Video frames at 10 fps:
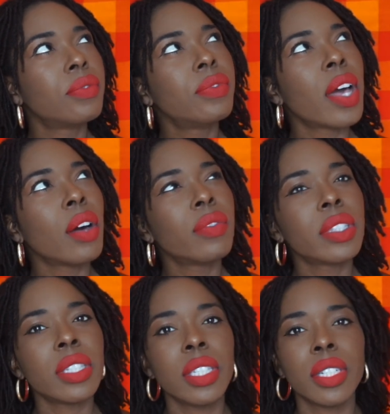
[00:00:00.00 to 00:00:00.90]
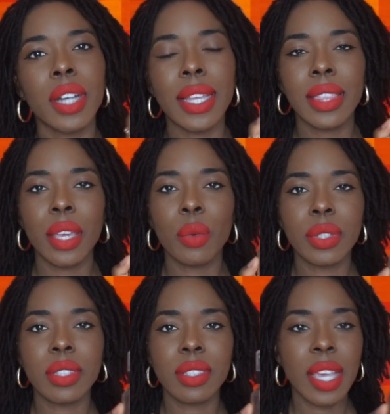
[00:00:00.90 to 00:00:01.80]
Velveteer, I think
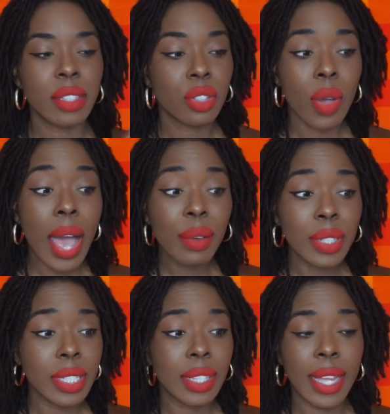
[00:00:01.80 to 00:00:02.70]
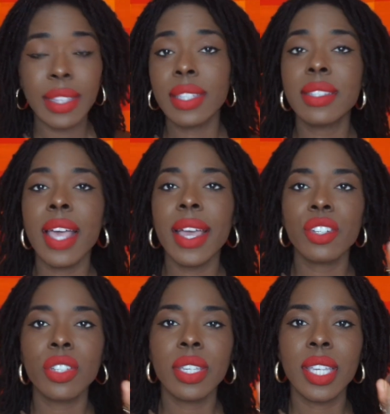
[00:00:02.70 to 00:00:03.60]
was the scent. So I really like this. I
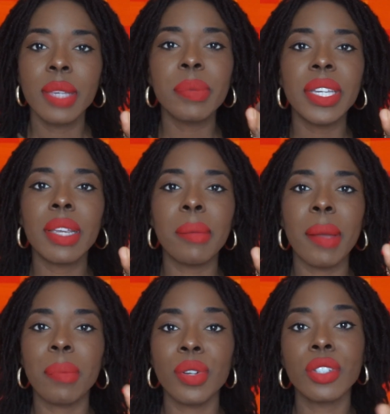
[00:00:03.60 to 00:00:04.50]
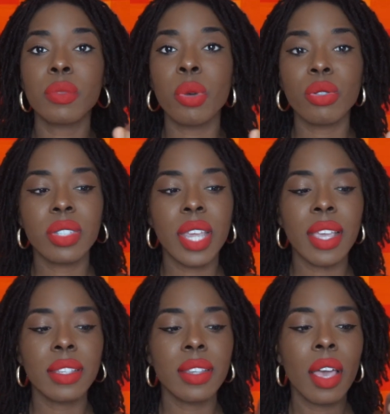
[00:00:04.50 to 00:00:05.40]
actually keep it in my purse most
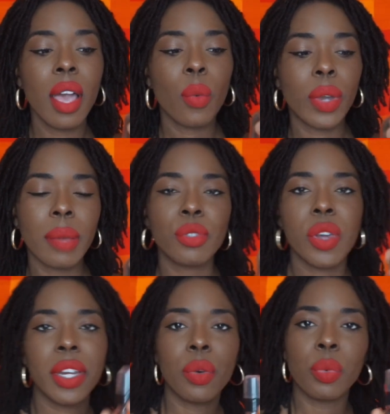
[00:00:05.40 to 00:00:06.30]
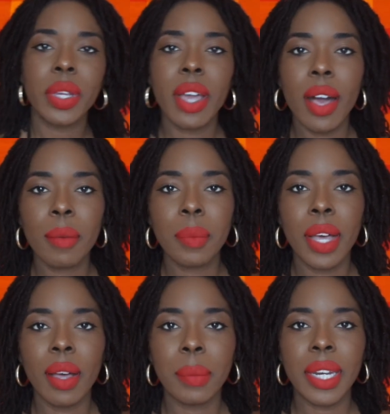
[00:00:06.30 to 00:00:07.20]
days when I'm trying to re-up
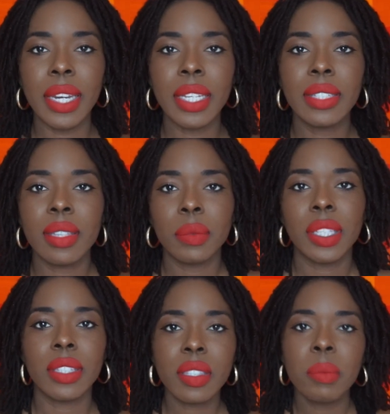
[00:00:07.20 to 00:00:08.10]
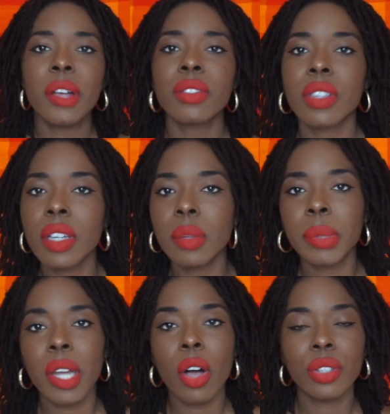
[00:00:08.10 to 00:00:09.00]
and I need something that smells good
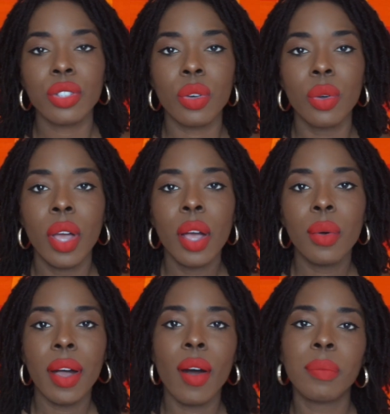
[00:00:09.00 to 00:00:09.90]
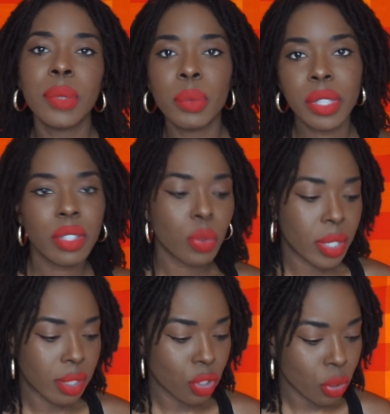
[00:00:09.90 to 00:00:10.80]
but also will help me with the
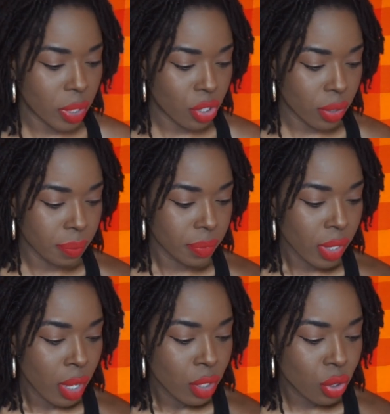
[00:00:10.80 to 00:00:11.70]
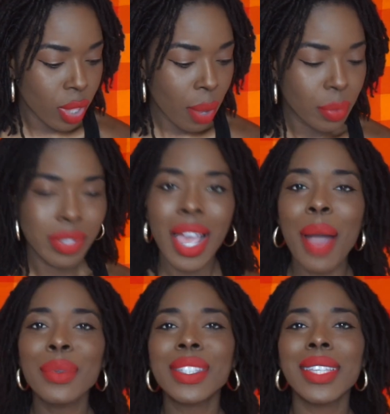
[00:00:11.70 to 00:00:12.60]
sweat situation. So that was,
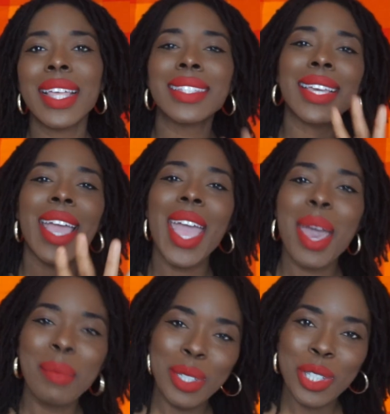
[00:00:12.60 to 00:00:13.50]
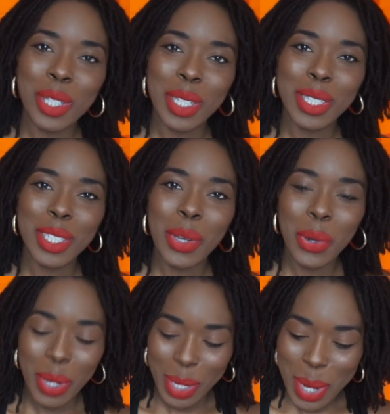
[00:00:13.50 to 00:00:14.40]
I would say that's like amateur
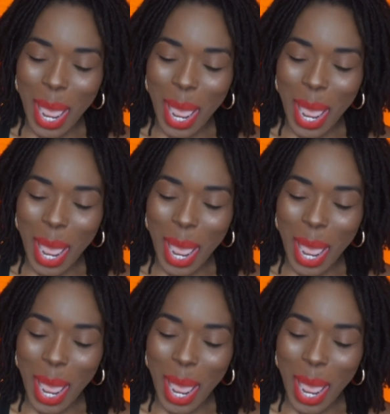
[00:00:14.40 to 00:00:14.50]
deodorant.